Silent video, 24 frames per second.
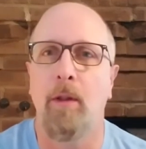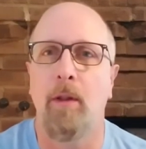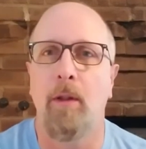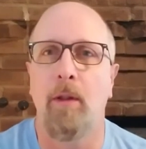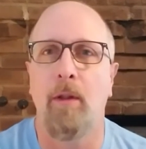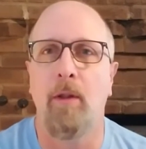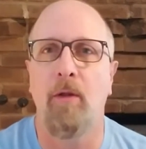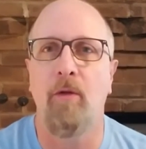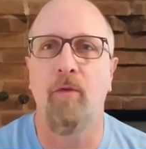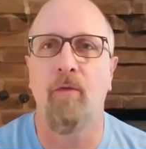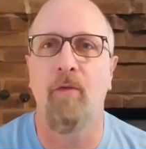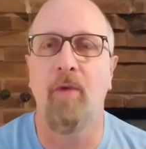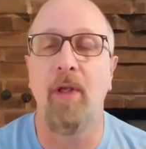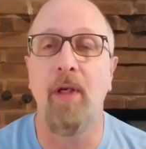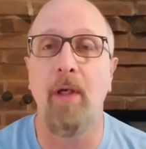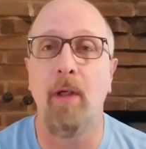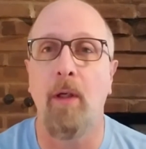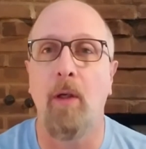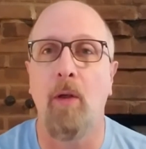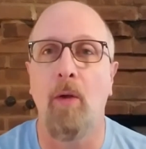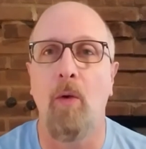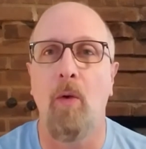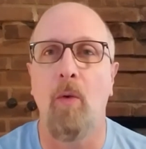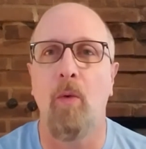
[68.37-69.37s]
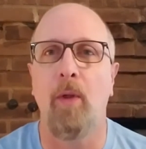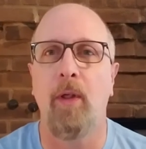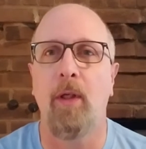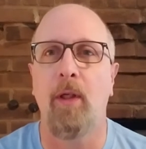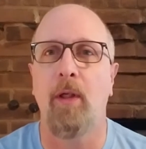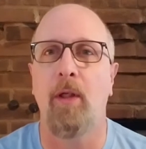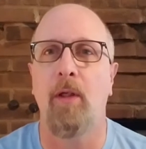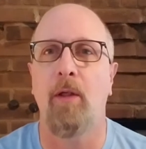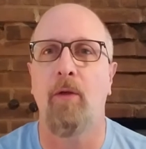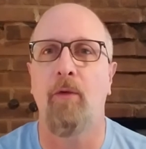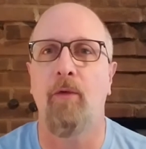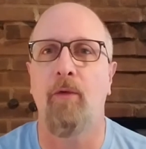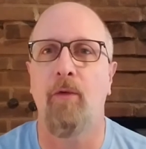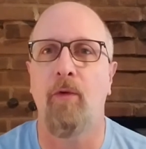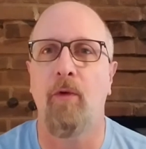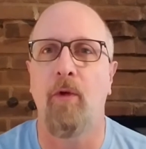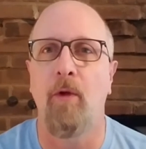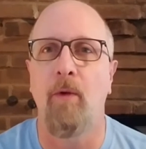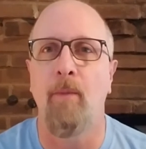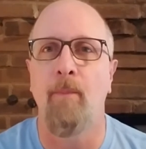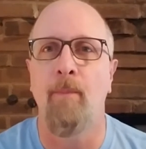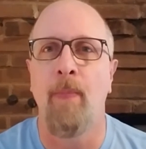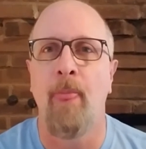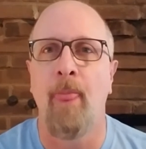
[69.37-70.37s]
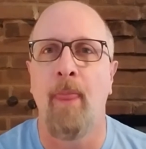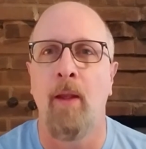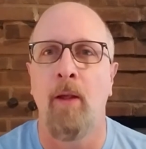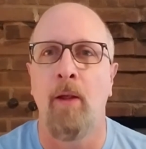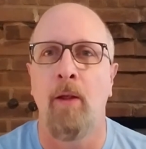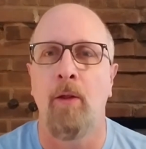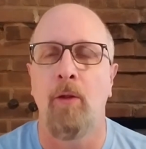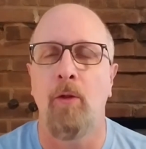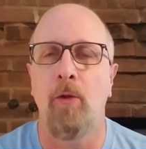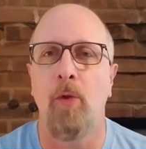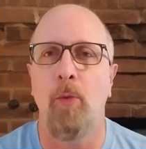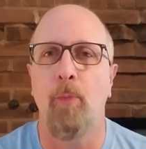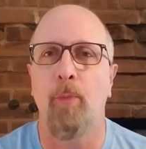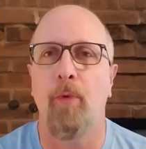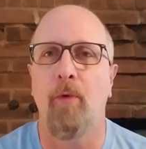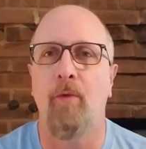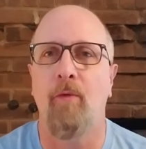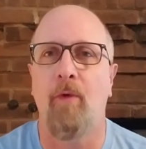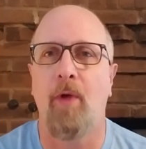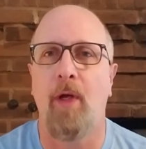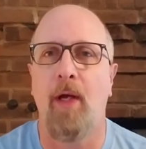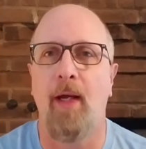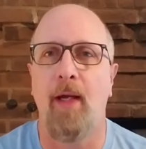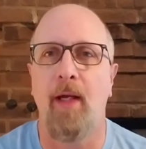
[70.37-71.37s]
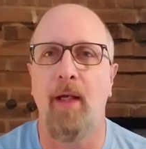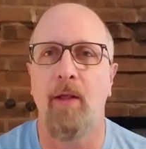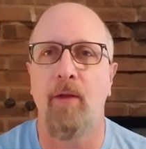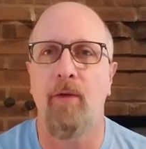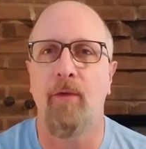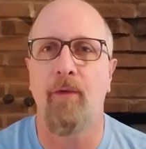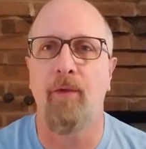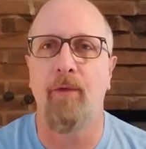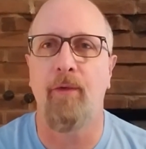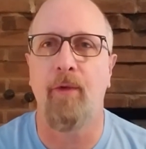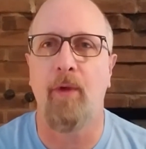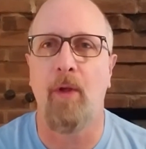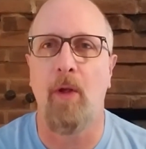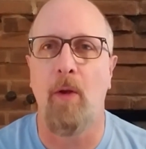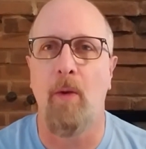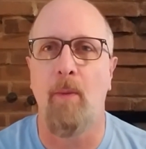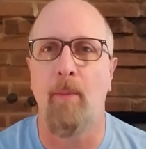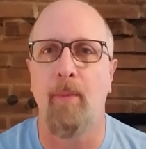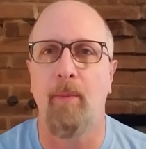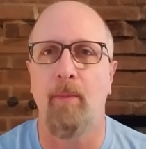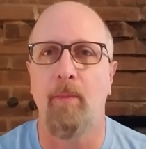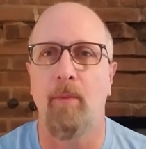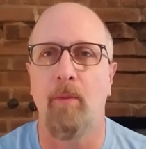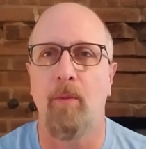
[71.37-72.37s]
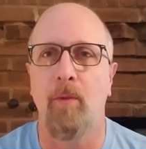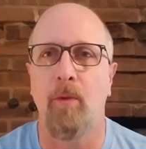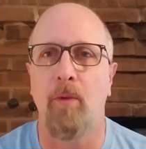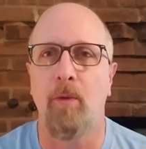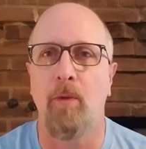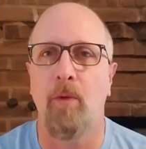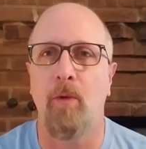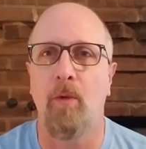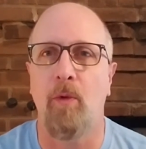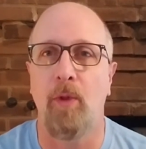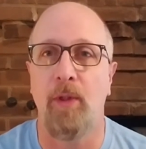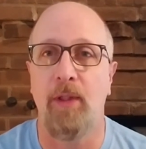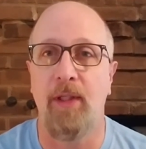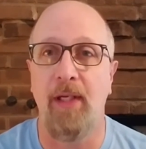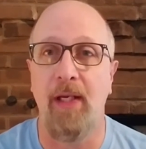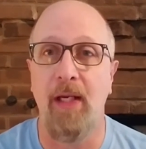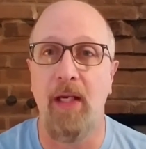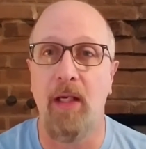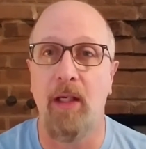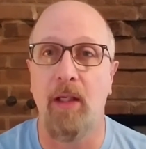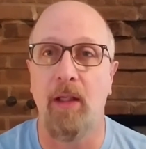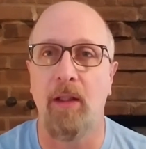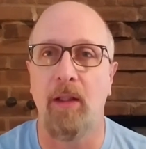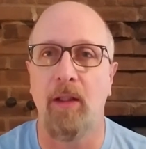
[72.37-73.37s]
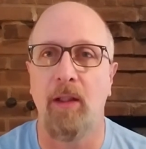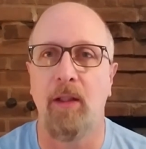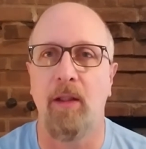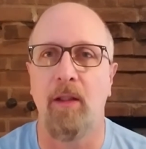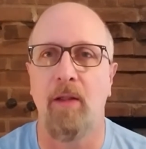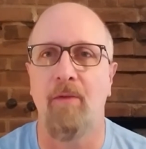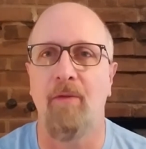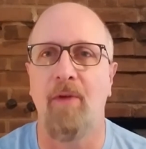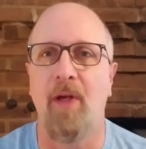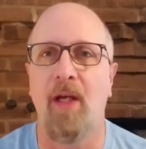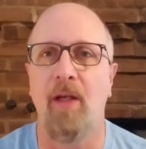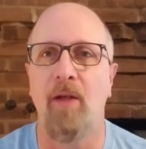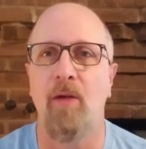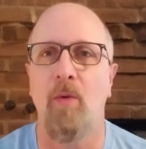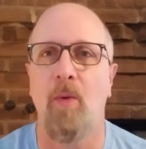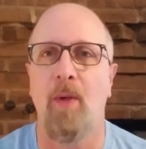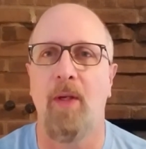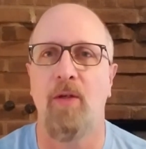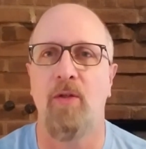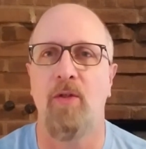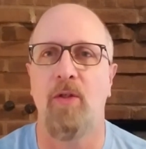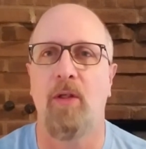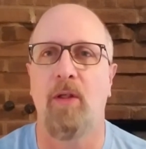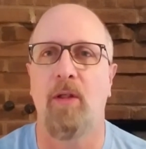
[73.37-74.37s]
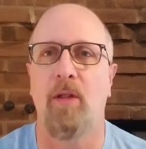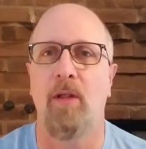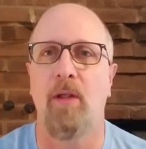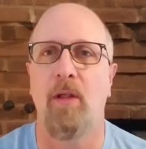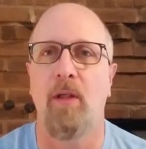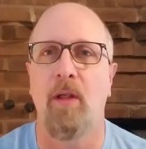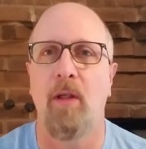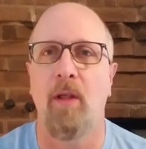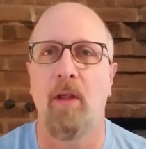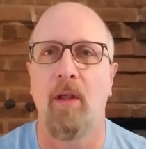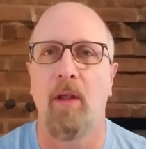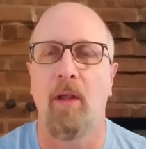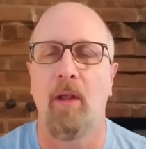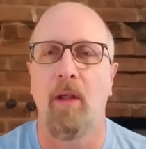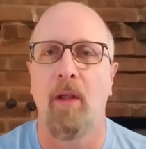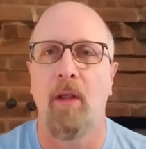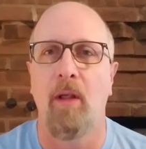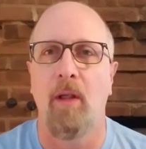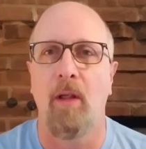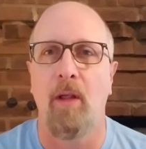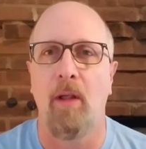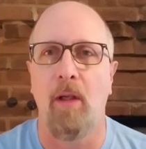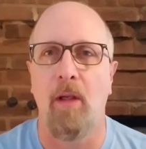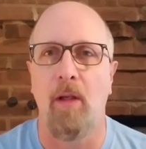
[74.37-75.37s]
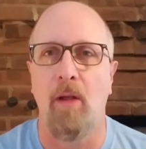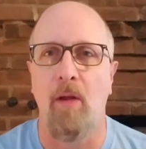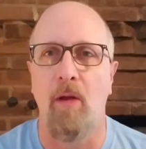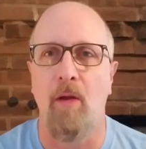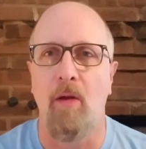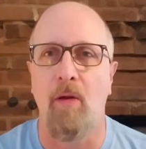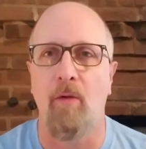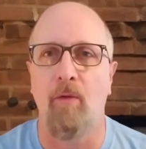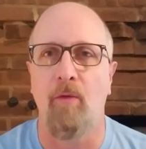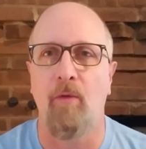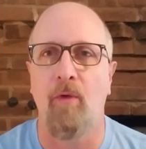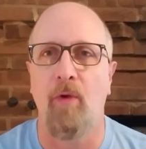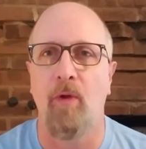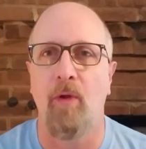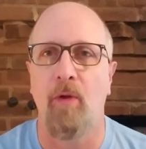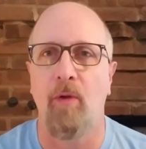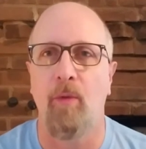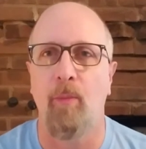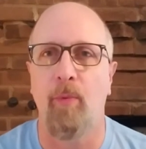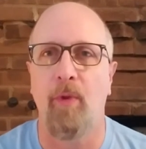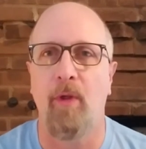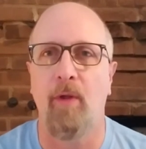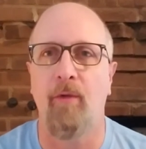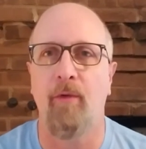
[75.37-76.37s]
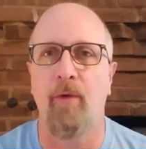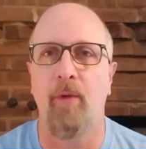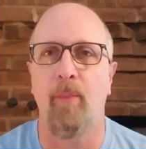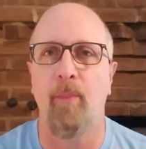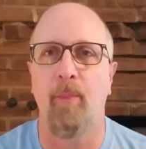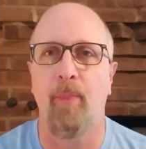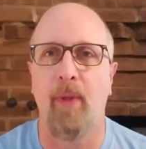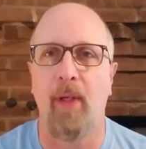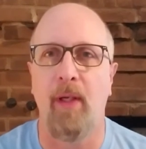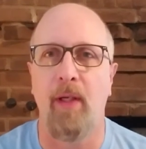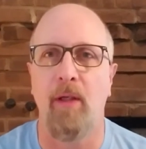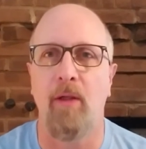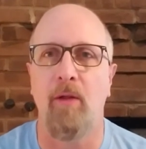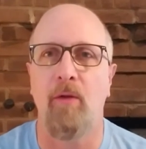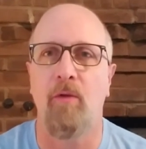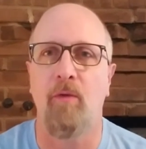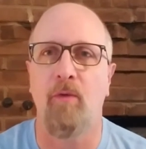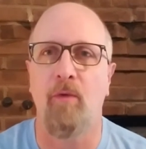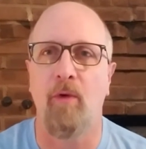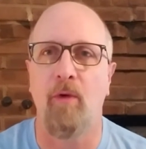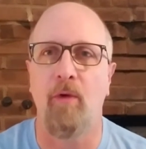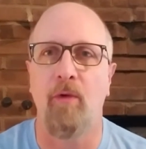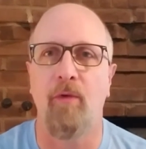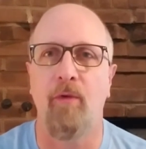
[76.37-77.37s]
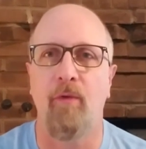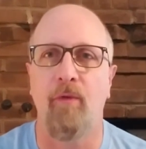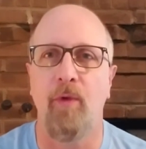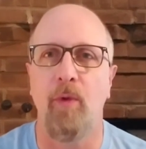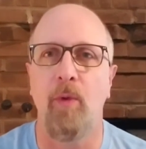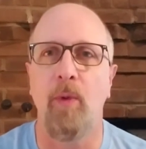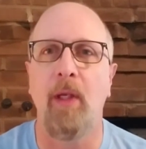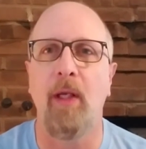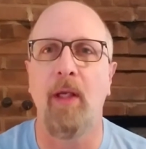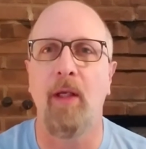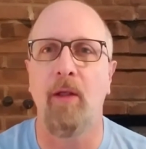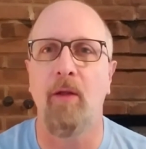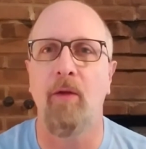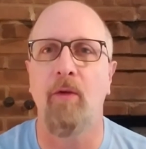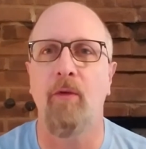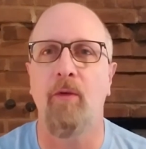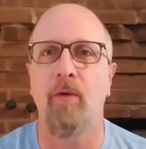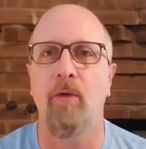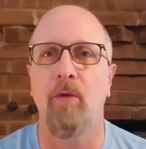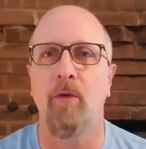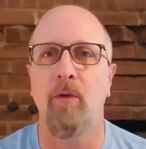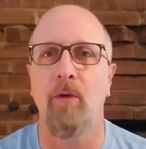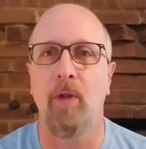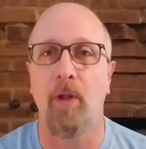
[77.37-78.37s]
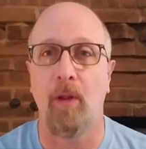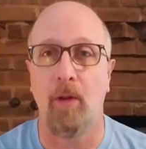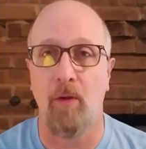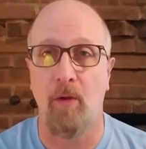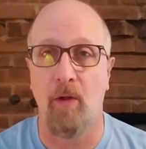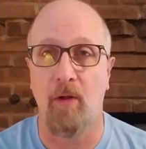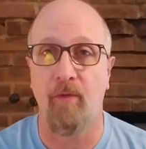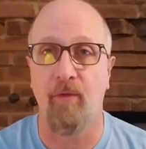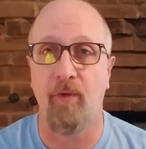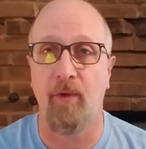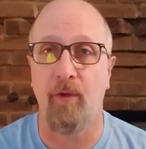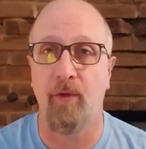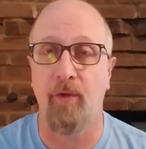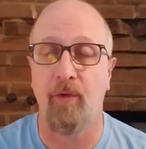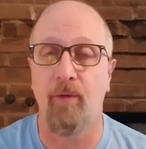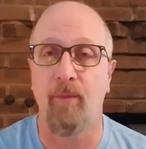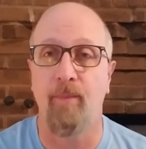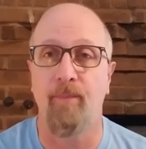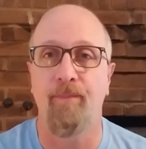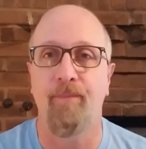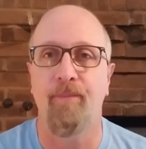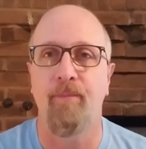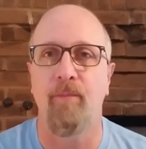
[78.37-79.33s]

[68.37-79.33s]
in this video is to provide some critique and evaluation of President Biden's first few days in office,